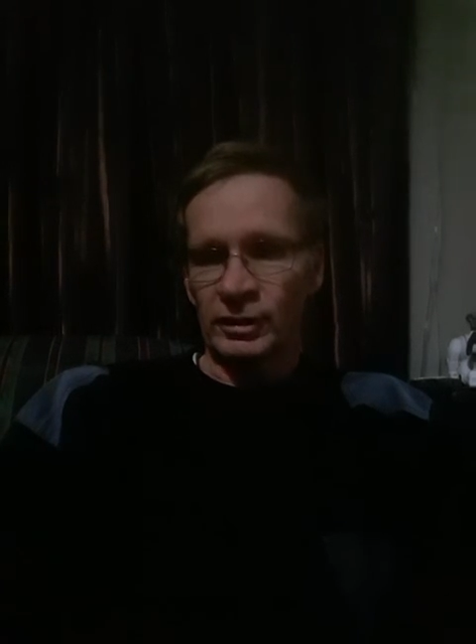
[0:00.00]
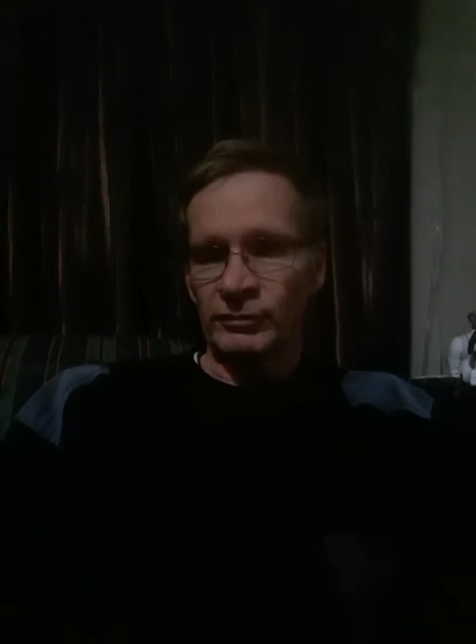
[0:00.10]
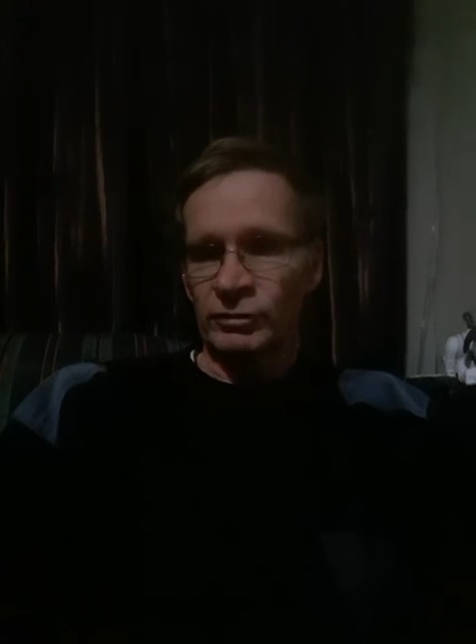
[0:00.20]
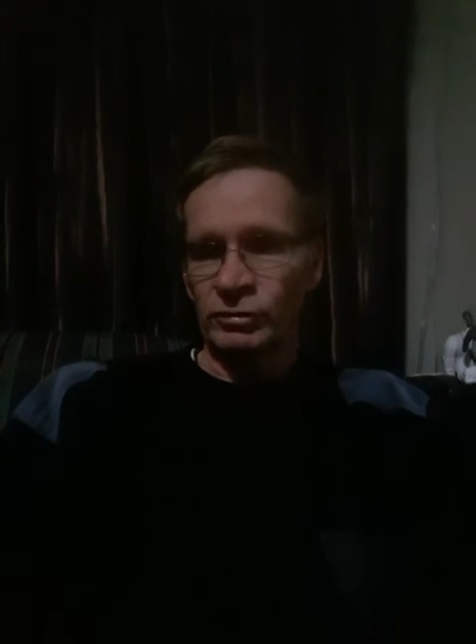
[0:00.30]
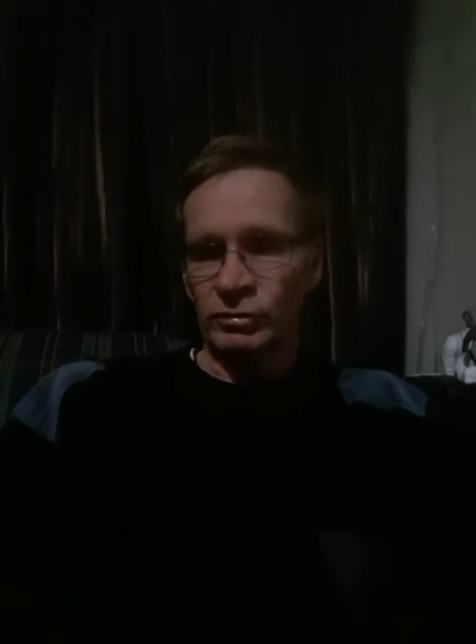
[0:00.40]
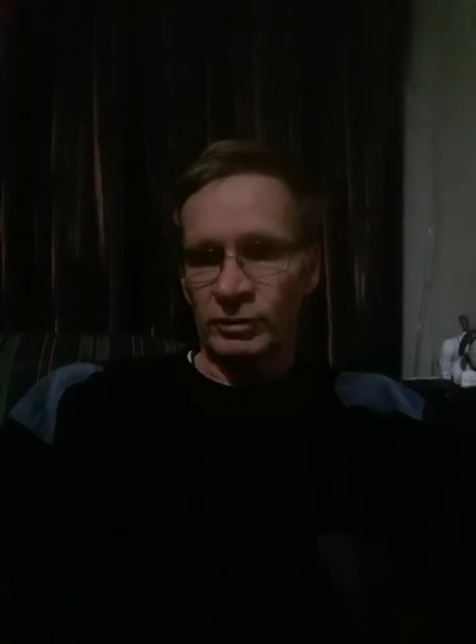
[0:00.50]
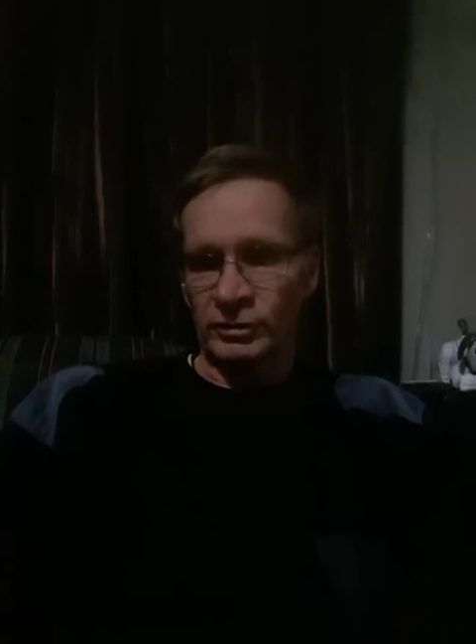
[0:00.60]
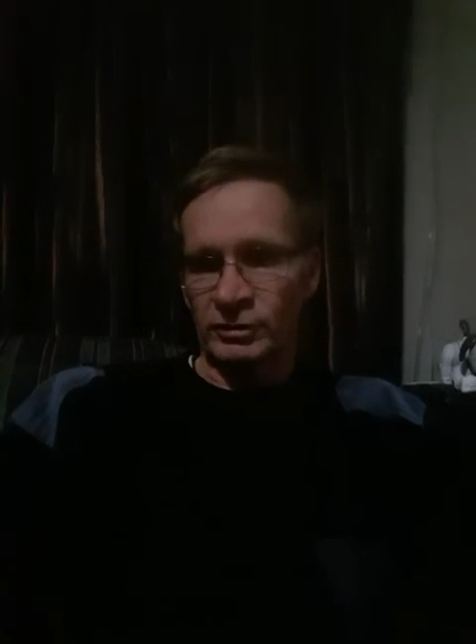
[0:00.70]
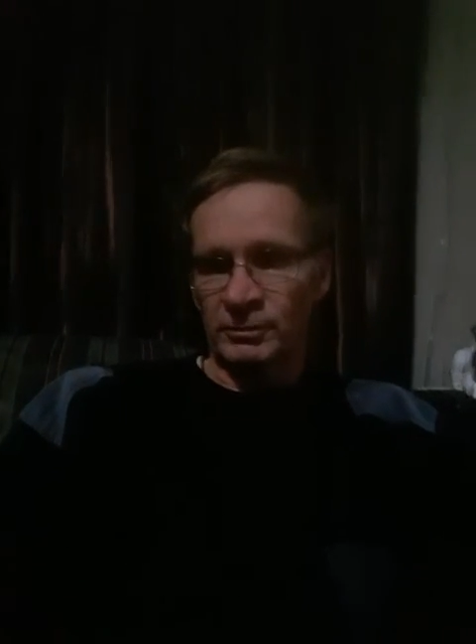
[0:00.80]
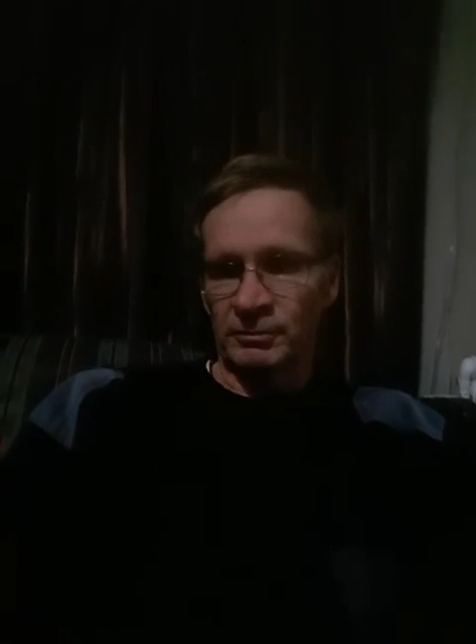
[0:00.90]
have to
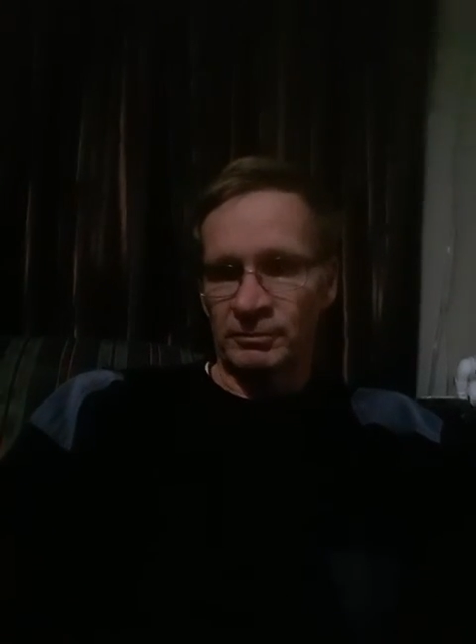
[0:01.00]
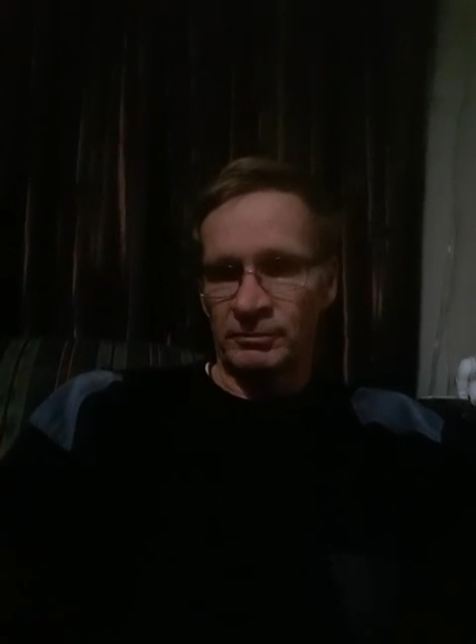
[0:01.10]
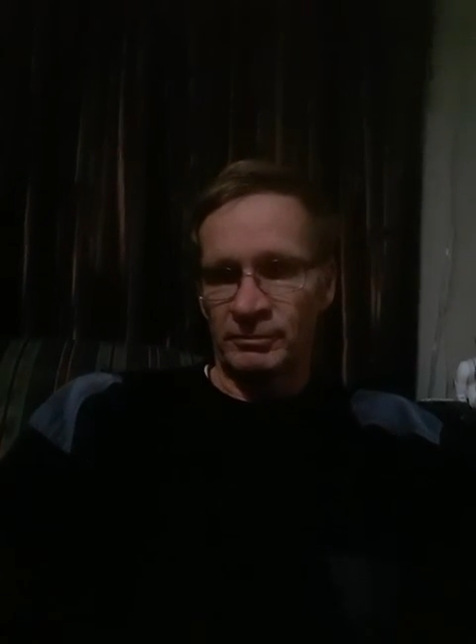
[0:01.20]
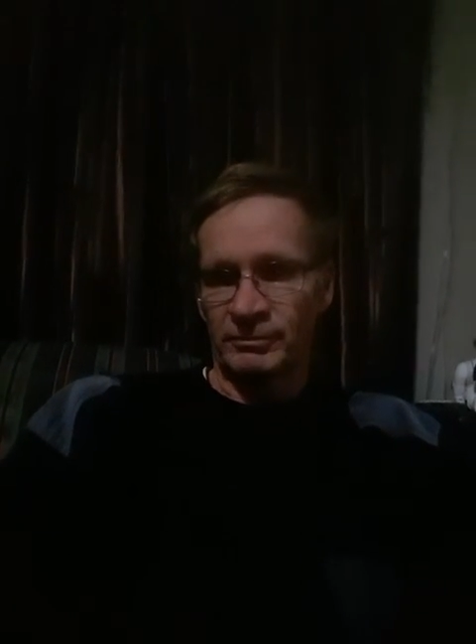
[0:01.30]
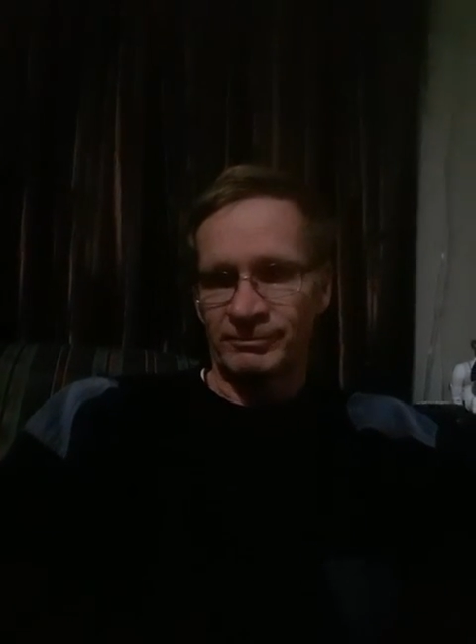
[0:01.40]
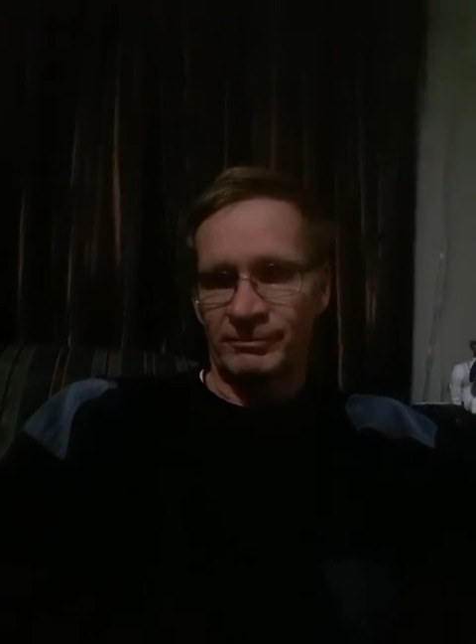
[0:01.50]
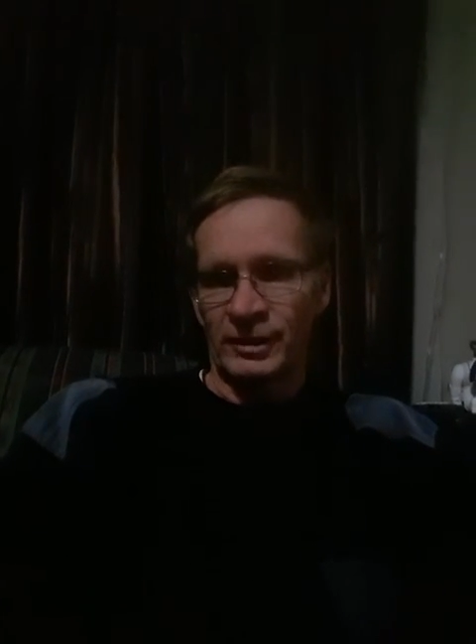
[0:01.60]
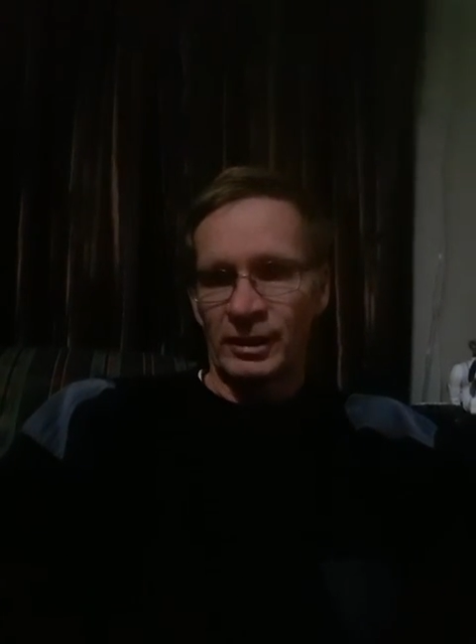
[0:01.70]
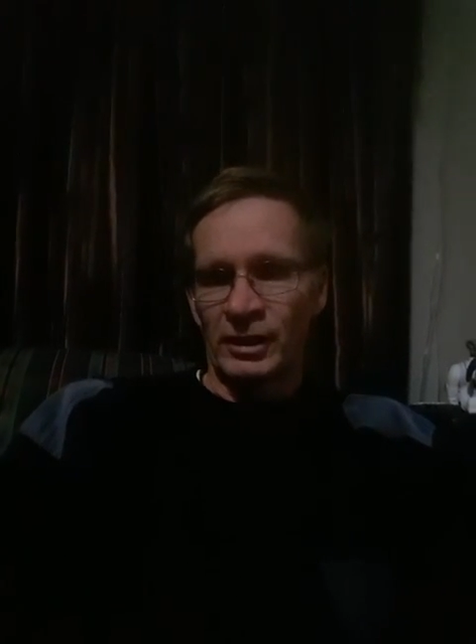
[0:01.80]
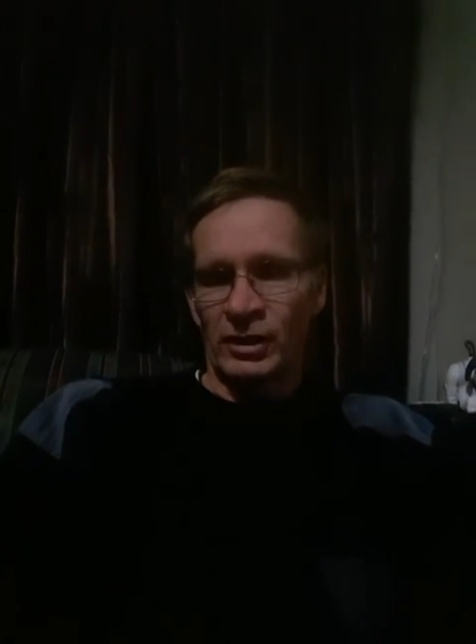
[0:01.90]
trust Him.
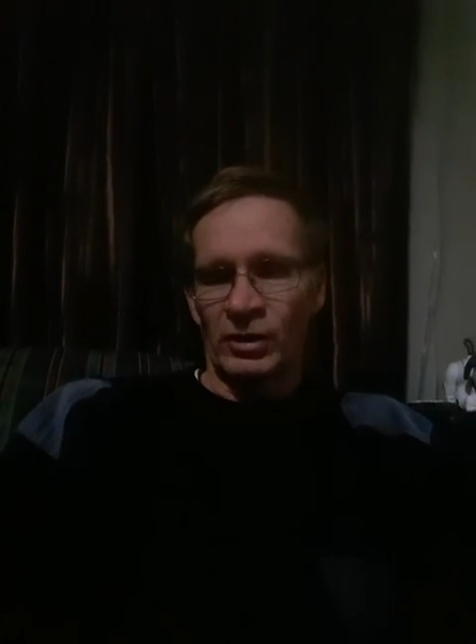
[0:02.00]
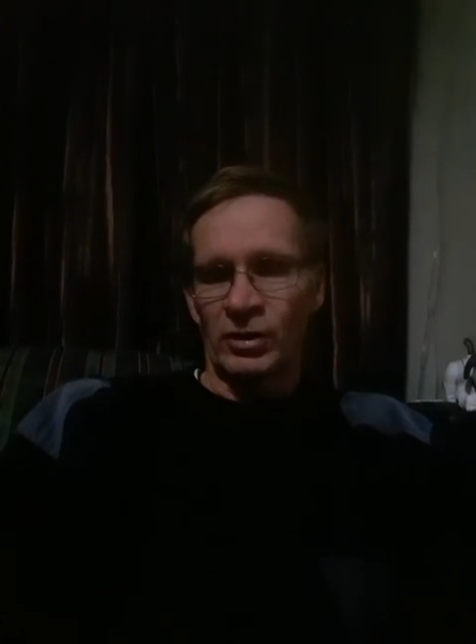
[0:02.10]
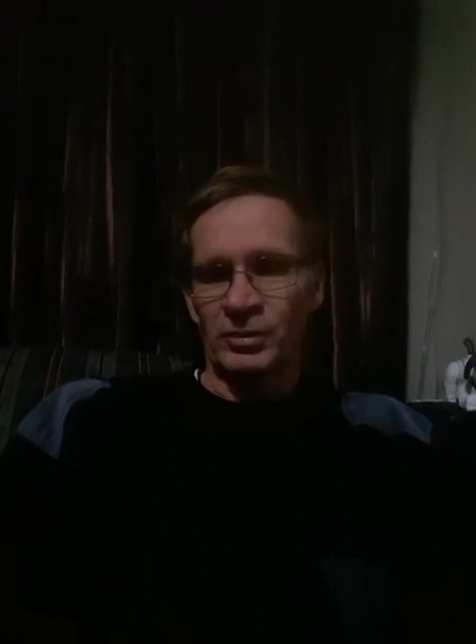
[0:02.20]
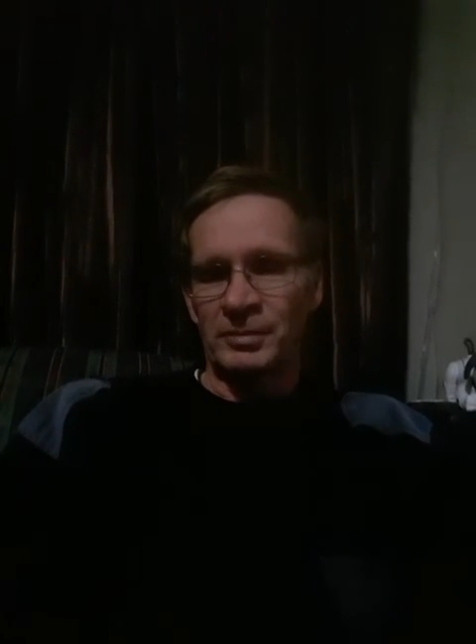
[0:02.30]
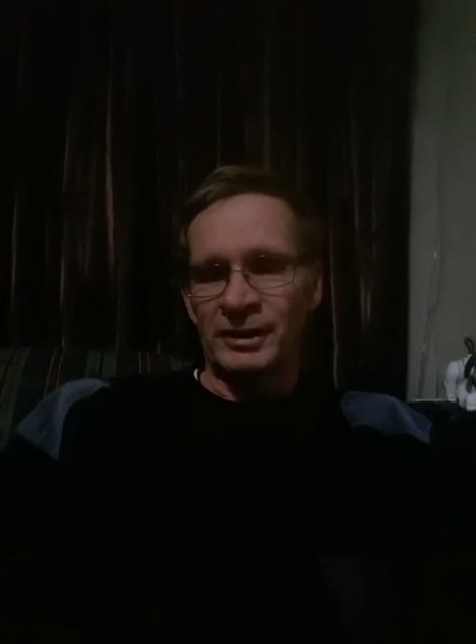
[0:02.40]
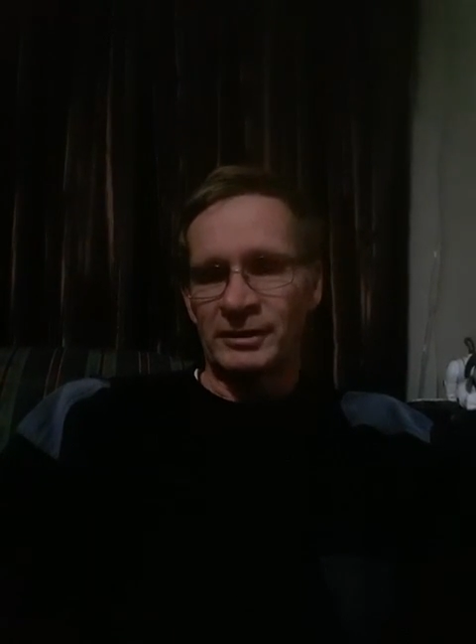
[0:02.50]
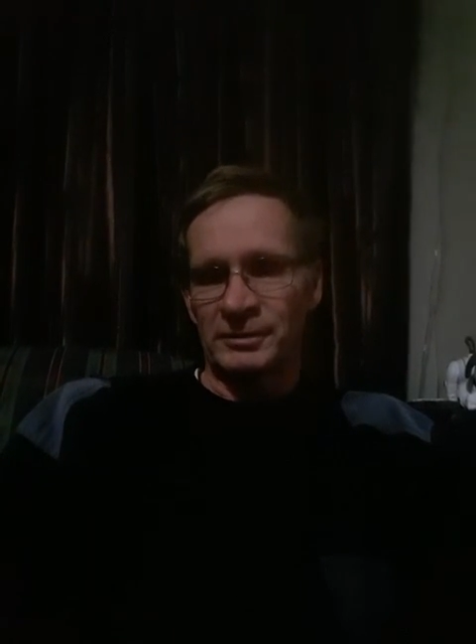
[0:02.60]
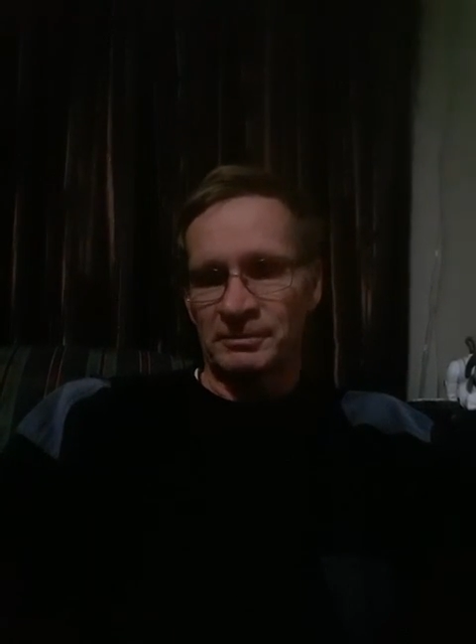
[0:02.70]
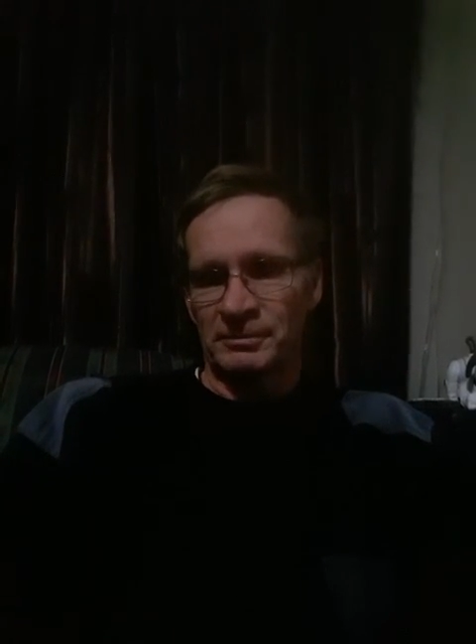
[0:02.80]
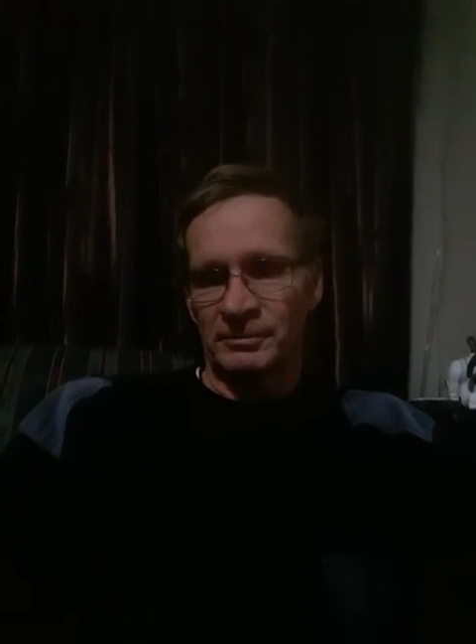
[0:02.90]
God bless you.